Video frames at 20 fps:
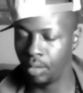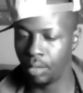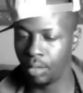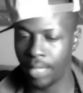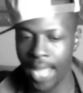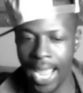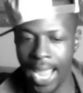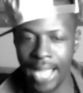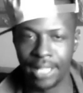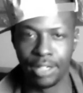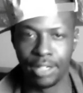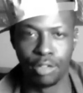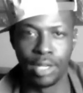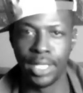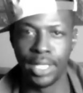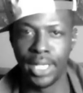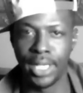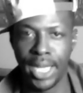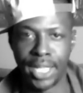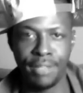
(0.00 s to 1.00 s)

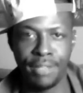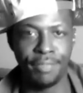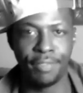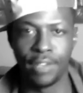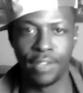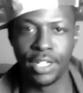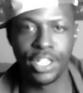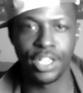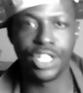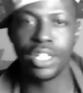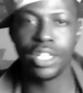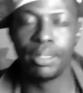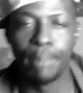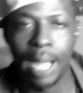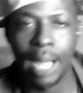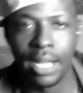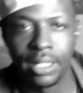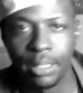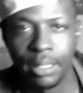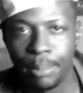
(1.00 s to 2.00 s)
Catherine, they friendship
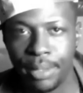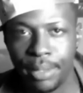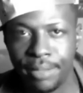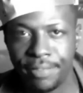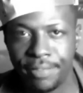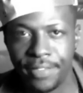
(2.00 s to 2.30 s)
about to be